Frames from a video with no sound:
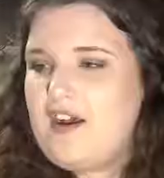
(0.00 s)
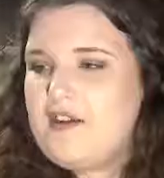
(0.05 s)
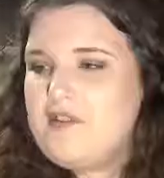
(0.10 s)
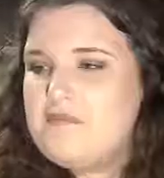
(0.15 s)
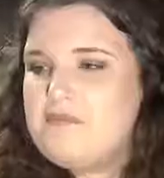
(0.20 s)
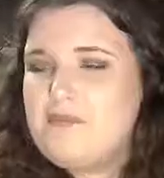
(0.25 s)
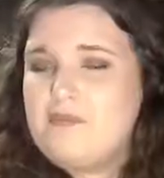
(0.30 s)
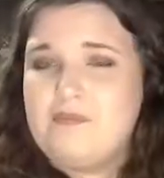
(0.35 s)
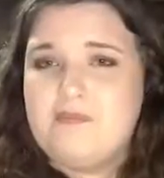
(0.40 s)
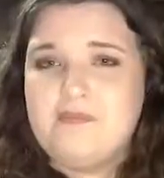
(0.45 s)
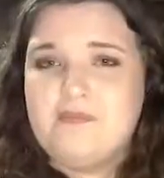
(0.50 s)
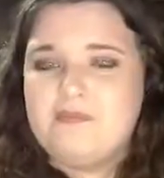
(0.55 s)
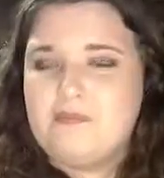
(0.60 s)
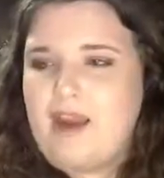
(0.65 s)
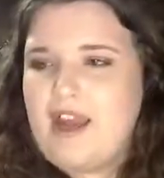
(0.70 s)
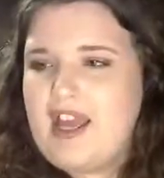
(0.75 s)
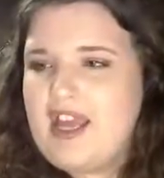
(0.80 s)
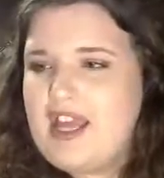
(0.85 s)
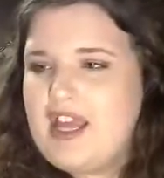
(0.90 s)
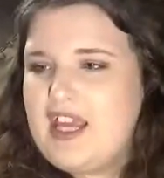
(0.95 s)

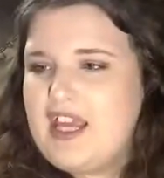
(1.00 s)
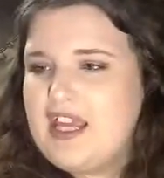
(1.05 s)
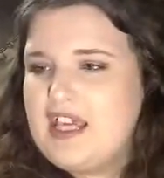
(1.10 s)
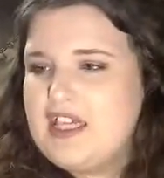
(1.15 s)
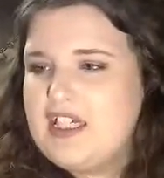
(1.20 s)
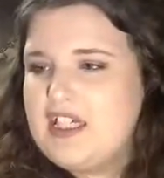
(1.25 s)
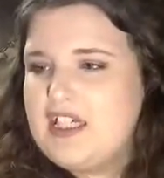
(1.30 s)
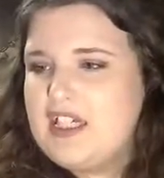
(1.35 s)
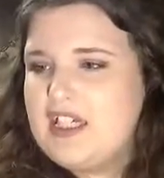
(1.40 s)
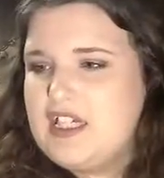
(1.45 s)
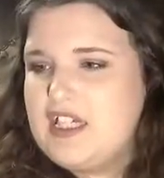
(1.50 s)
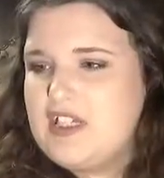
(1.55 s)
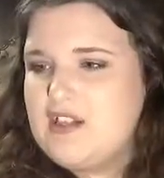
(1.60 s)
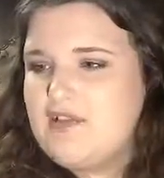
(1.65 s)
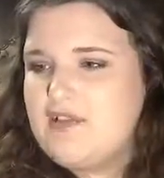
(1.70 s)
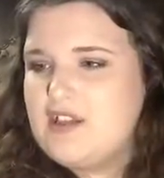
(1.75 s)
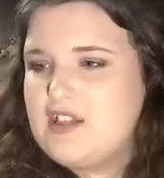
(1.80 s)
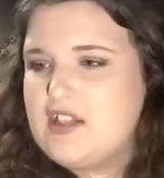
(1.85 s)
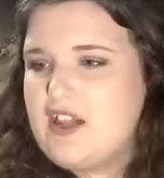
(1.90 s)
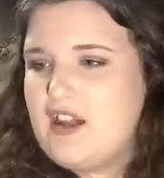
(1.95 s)
My
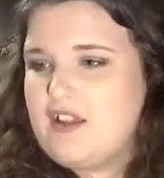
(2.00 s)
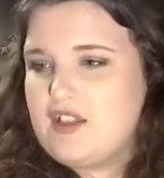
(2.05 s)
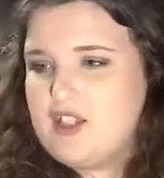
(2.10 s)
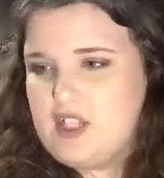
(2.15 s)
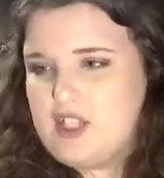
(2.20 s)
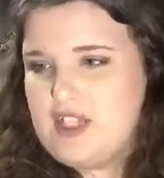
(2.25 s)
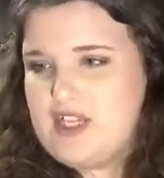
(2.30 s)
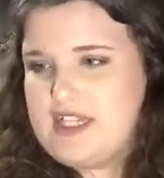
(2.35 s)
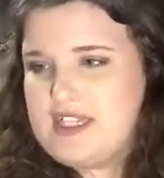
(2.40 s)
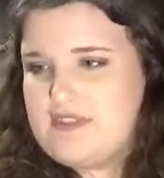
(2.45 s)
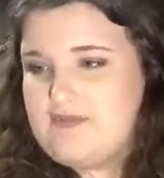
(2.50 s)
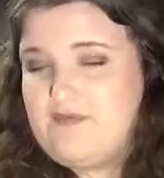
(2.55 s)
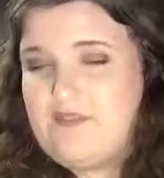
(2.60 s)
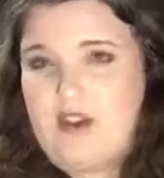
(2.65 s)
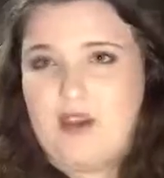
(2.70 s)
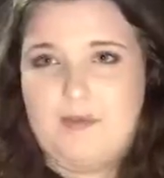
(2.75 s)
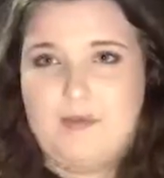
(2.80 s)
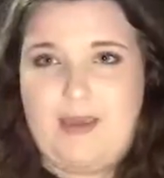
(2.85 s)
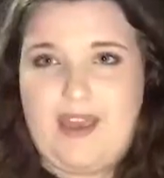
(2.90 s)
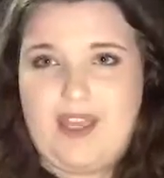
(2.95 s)
color is
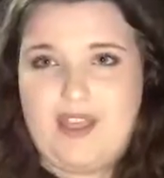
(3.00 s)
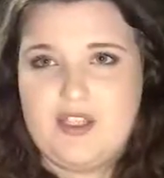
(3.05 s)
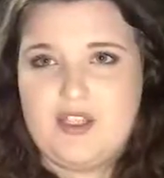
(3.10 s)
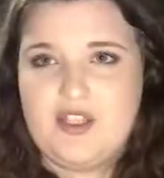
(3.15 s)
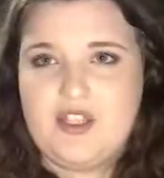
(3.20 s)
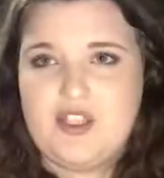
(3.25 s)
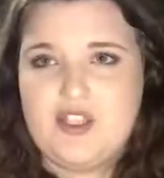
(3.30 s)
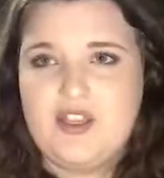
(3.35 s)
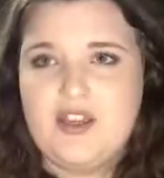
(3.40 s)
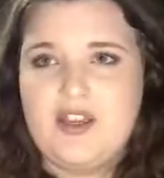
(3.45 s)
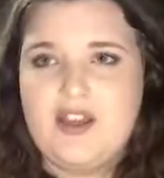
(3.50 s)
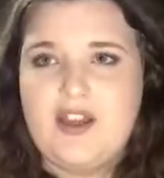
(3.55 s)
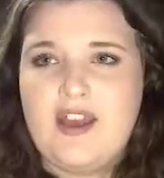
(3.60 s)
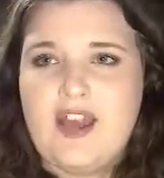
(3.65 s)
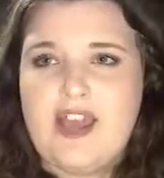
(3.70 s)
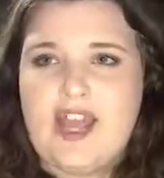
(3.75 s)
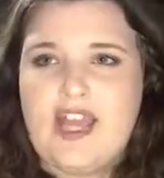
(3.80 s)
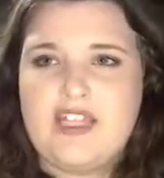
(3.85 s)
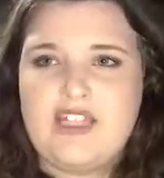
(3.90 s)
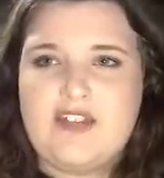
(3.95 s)
Fair Beige,
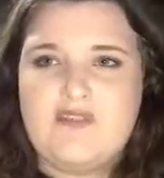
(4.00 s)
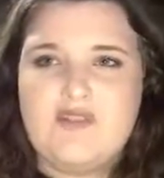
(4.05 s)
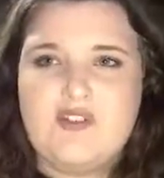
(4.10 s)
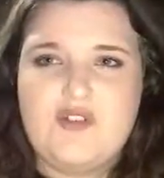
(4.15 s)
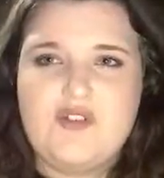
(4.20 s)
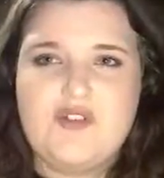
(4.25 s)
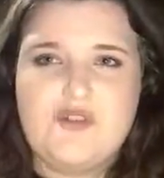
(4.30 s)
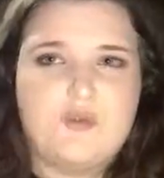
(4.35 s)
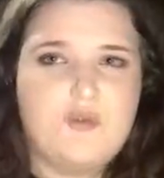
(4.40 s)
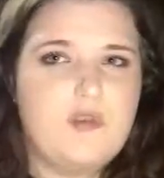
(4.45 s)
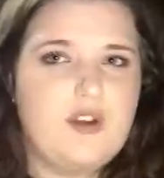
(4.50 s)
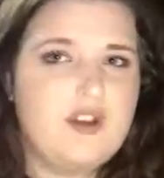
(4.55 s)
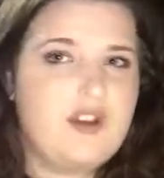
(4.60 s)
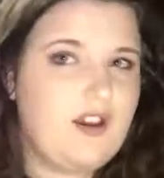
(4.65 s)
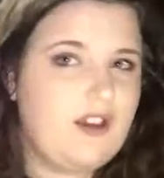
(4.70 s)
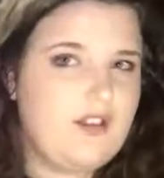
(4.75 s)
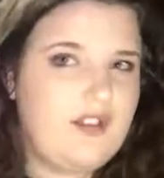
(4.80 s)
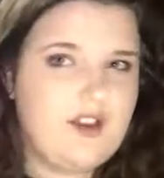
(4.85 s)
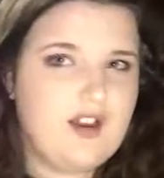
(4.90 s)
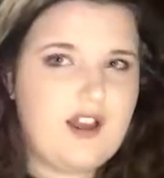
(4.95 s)
and I've used one
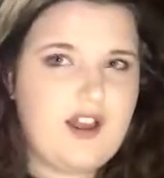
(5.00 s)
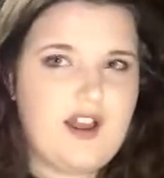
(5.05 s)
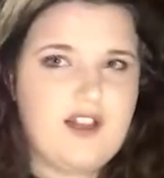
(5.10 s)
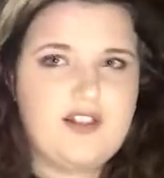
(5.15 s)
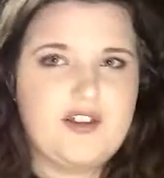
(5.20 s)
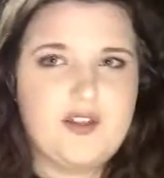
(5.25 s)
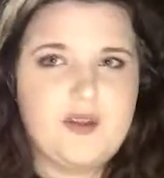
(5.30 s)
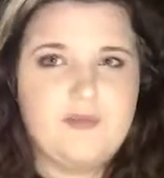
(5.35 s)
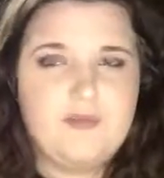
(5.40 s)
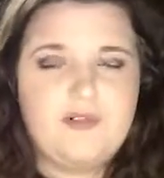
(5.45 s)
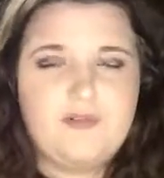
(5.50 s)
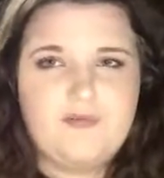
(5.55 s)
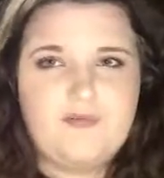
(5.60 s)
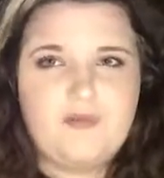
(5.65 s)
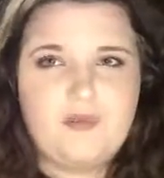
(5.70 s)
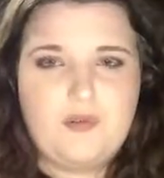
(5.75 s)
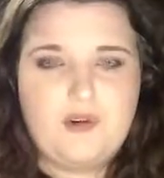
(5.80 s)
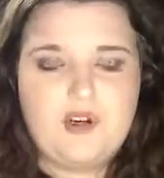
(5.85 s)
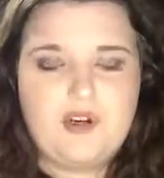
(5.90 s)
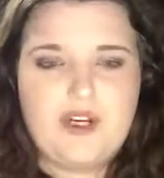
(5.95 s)
other color
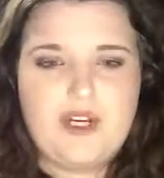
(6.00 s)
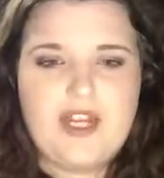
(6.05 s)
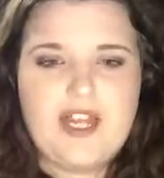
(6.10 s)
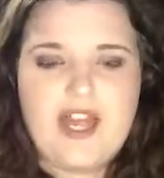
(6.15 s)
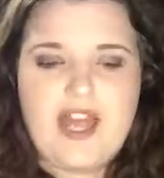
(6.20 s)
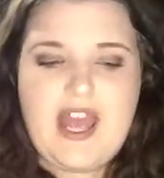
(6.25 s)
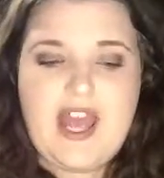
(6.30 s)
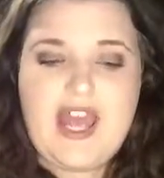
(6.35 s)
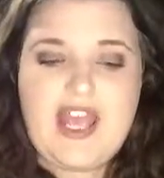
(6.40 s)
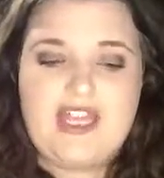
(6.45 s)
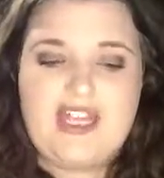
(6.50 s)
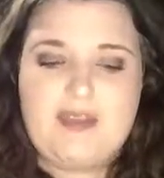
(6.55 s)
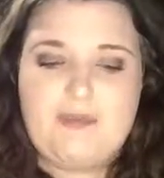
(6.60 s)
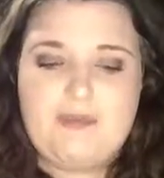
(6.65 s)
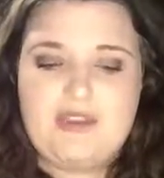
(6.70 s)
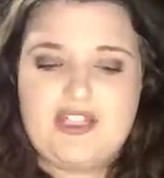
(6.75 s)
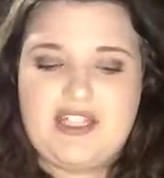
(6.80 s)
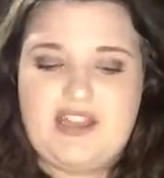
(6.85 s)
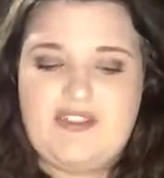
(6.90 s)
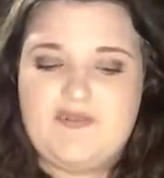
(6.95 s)
before, and I
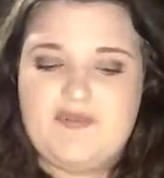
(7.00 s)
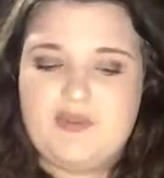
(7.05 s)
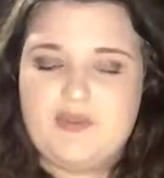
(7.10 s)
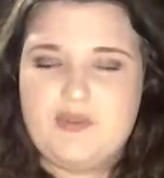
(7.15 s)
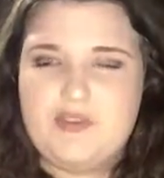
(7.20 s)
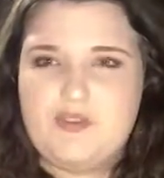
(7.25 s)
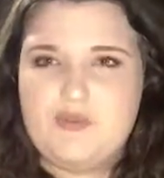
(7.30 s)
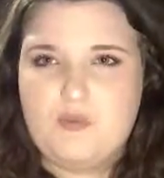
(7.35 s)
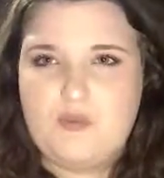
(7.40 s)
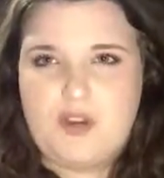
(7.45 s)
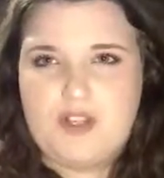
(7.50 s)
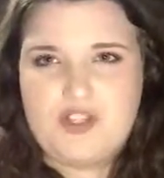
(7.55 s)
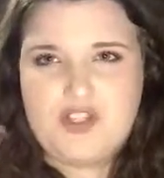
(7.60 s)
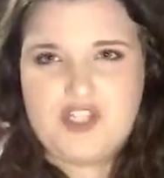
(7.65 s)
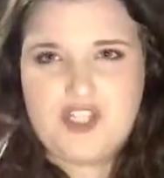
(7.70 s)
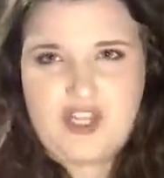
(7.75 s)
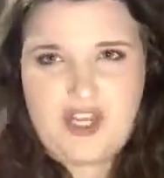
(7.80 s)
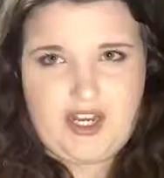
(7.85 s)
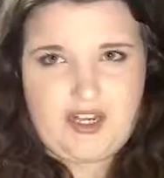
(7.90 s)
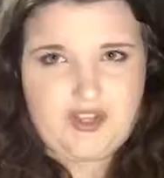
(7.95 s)
believe it was one
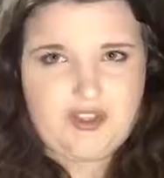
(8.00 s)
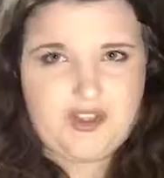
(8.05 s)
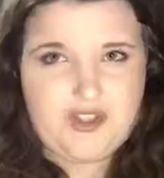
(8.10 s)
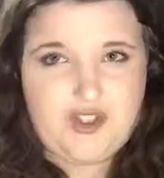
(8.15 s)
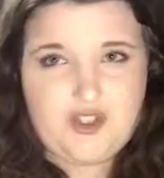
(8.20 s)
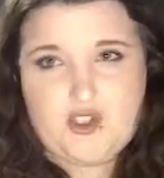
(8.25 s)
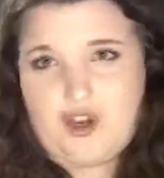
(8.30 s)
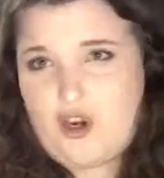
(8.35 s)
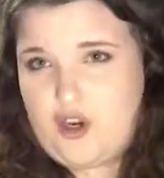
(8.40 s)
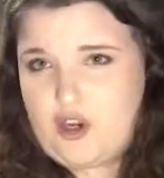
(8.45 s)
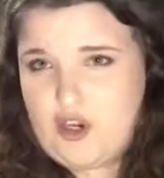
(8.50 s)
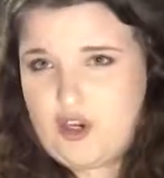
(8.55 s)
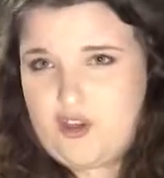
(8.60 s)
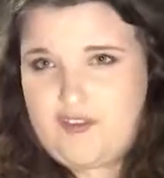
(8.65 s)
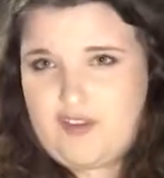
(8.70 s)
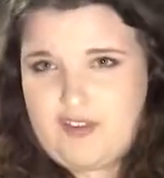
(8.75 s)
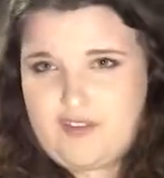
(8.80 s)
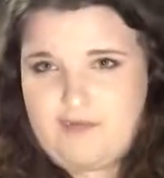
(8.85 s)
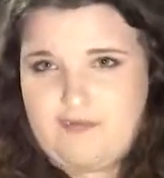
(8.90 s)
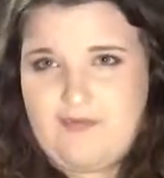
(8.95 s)
shade
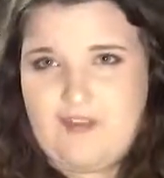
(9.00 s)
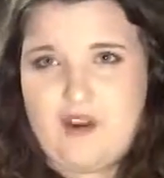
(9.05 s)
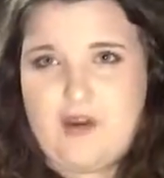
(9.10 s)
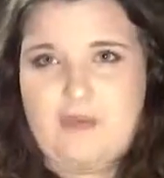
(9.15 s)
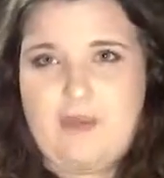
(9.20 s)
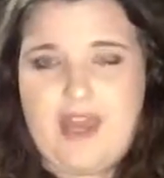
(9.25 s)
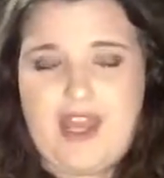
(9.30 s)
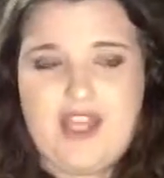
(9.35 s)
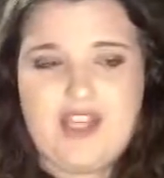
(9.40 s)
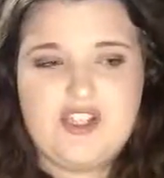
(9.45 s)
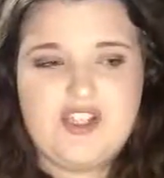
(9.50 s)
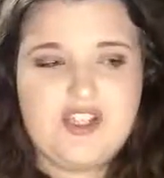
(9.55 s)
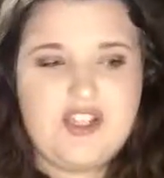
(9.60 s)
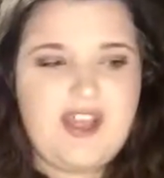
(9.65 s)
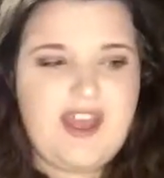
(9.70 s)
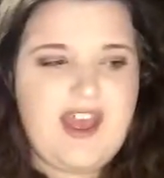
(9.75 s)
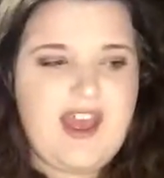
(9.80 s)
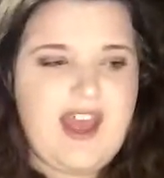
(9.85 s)
darker than Fair Beige.